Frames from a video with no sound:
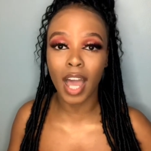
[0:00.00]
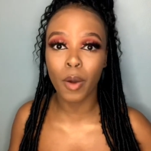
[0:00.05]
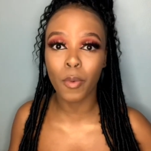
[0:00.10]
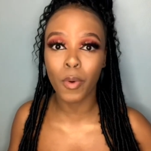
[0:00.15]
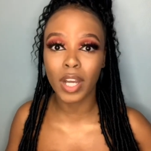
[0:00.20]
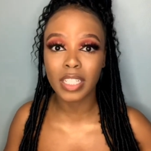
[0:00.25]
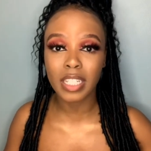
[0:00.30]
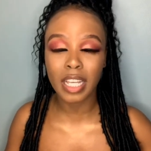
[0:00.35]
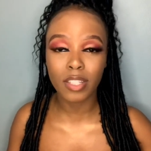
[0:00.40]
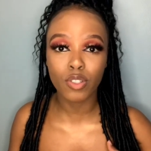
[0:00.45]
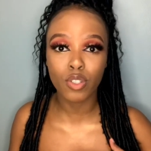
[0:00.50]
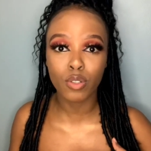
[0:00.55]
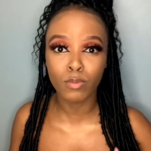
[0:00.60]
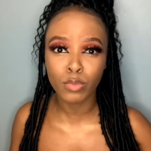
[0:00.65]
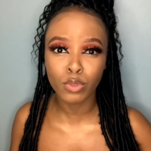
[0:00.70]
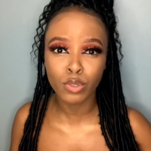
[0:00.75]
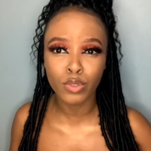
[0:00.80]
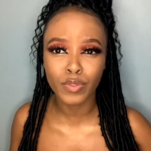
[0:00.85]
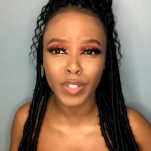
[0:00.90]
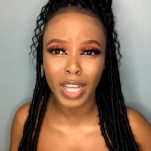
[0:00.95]
I want us to
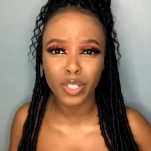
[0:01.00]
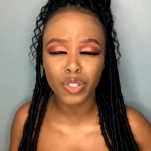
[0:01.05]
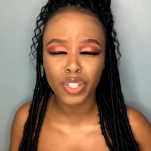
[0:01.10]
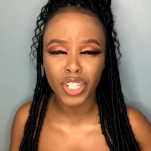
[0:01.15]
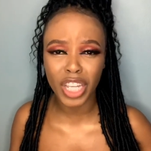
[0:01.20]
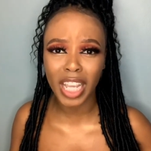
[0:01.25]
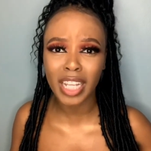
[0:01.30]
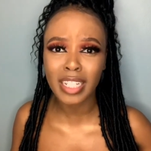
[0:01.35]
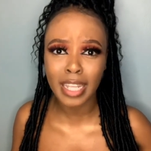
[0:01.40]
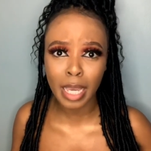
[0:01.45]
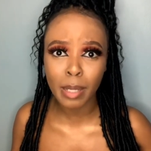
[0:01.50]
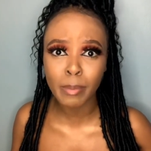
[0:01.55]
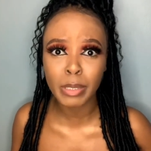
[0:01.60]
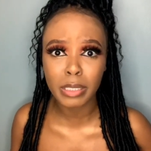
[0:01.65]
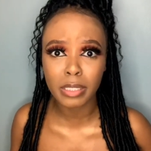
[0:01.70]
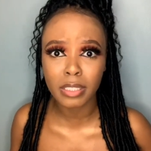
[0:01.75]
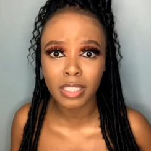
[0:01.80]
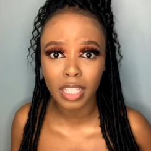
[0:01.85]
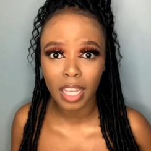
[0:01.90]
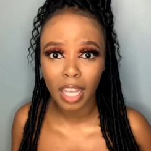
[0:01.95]
move and to shake
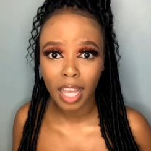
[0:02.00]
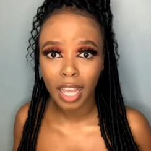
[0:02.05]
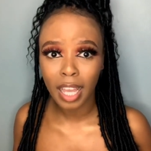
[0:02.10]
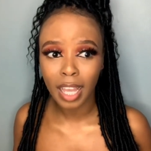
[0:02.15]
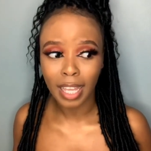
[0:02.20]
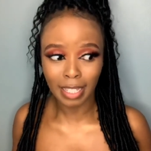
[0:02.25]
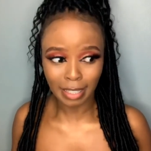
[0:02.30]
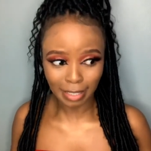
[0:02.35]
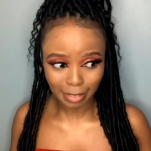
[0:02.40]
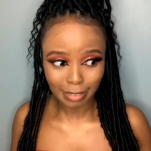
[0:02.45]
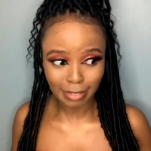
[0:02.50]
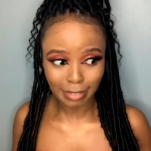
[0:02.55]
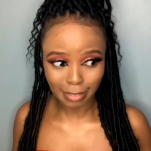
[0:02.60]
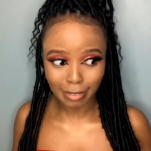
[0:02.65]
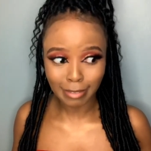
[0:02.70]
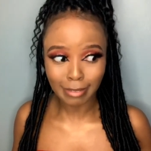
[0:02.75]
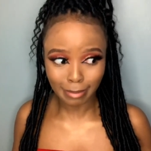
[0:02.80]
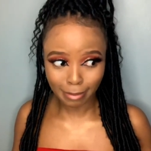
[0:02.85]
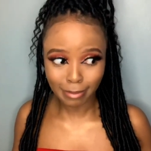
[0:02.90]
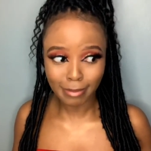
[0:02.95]
tables.
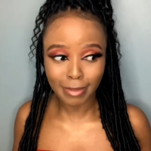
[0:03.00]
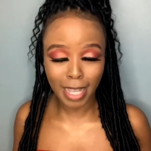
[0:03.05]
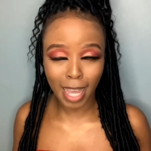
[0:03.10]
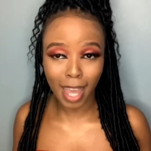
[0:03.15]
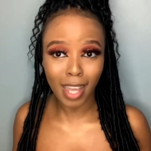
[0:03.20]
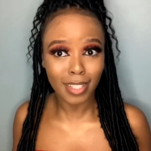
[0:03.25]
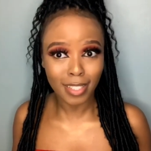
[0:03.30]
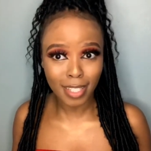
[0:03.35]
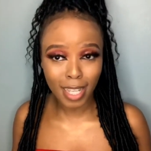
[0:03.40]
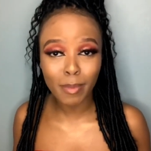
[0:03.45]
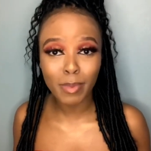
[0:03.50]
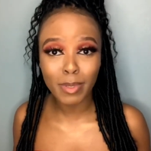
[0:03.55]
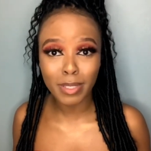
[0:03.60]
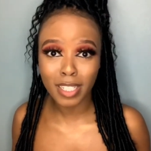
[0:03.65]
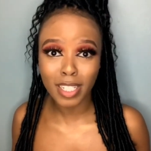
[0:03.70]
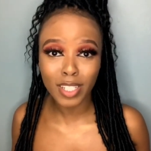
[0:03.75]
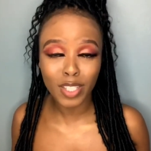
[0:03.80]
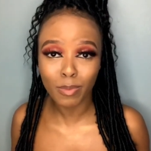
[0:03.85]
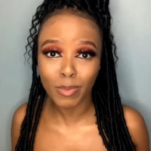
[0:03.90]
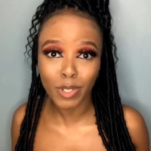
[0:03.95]
Yeah,
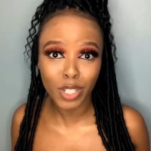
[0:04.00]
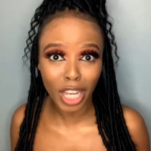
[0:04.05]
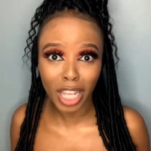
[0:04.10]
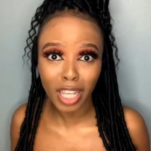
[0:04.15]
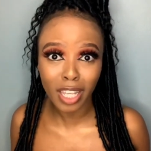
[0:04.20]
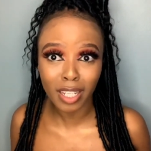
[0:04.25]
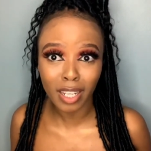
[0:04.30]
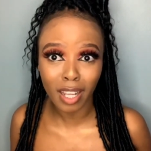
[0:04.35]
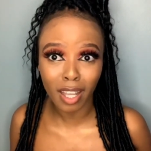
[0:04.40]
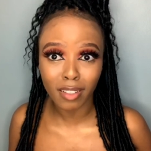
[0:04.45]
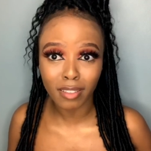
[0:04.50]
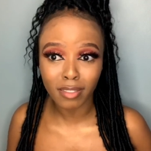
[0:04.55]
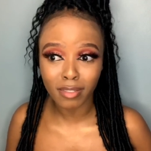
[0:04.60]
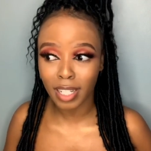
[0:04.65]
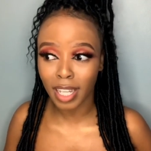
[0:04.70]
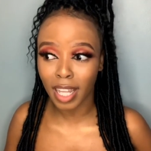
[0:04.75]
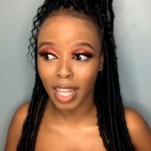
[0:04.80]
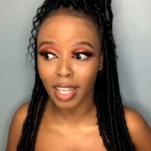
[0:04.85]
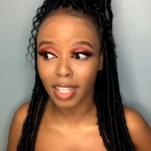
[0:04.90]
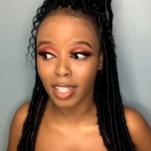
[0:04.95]
tables need to be shaken now.
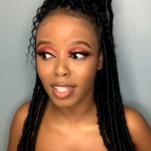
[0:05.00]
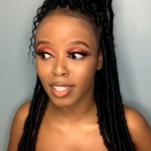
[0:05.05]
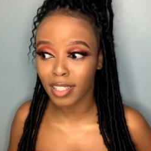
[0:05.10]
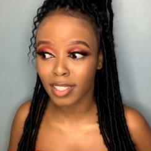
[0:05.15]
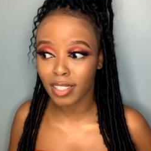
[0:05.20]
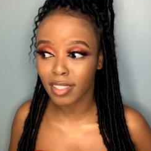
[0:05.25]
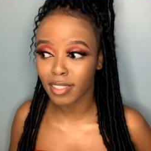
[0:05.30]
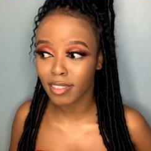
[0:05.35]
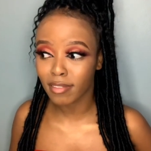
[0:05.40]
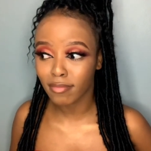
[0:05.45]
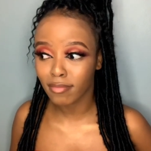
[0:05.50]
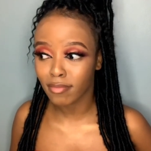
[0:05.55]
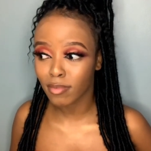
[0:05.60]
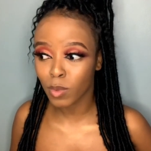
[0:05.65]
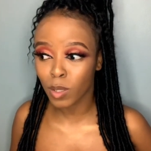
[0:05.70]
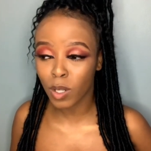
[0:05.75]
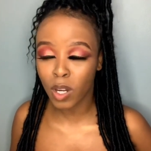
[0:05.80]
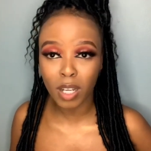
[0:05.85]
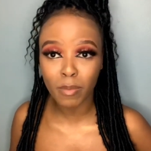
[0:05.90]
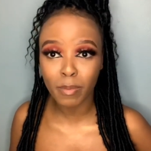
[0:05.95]
Like,
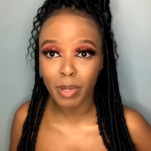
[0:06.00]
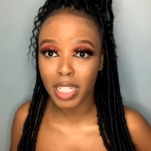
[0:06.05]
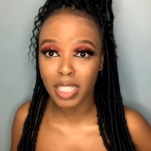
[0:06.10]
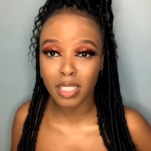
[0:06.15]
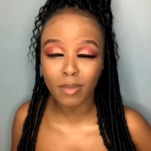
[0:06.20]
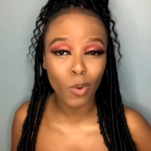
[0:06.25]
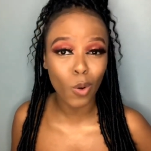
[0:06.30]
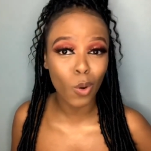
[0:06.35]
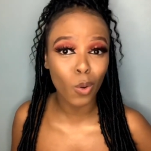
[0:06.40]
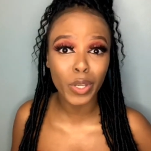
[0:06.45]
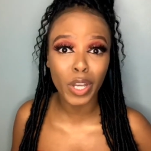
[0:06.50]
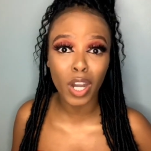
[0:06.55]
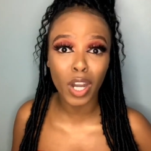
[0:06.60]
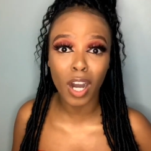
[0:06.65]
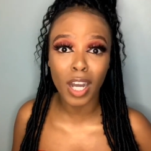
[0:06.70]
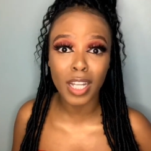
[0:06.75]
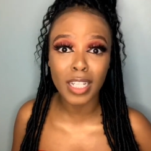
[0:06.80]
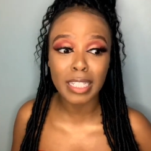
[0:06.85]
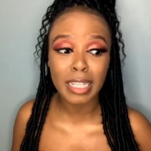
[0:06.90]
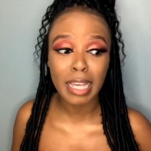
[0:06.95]
we can't play small. We
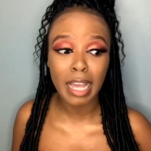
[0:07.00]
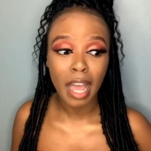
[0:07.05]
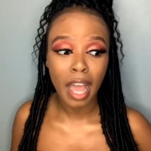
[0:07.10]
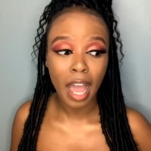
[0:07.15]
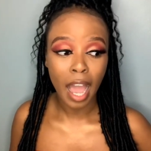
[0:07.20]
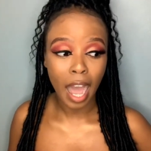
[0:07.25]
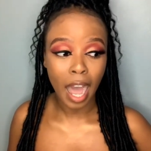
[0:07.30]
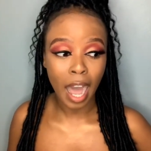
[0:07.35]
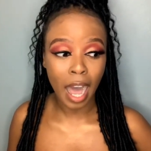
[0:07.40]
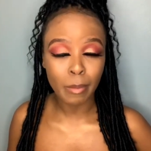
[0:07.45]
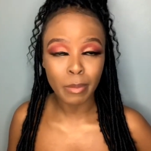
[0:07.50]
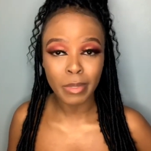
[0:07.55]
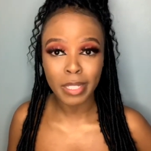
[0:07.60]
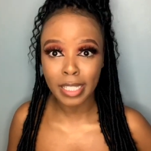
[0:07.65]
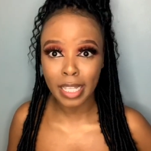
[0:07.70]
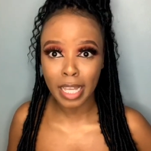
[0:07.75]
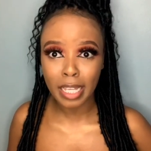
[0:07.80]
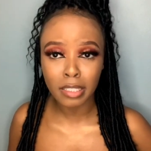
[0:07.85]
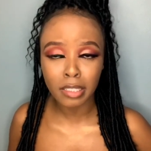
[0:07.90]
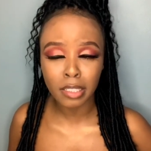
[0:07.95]
can't um,
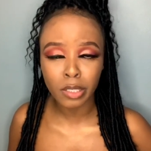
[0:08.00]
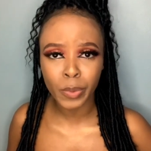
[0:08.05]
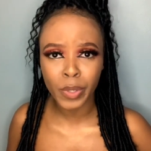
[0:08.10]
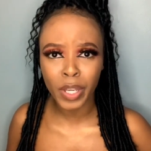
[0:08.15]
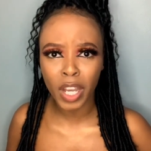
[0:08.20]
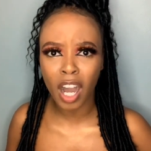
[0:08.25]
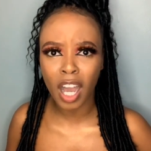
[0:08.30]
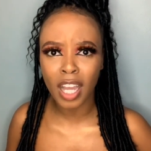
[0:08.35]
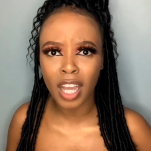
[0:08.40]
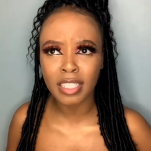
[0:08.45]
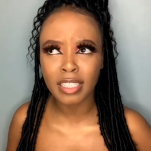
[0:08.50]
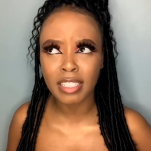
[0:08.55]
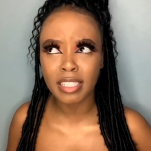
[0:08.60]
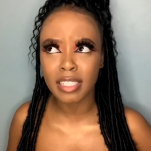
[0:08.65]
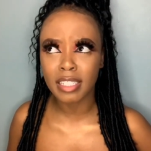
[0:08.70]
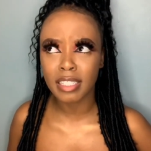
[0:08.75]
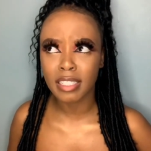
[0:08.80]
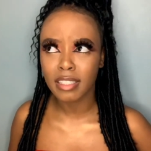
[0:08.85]
settle. We can't.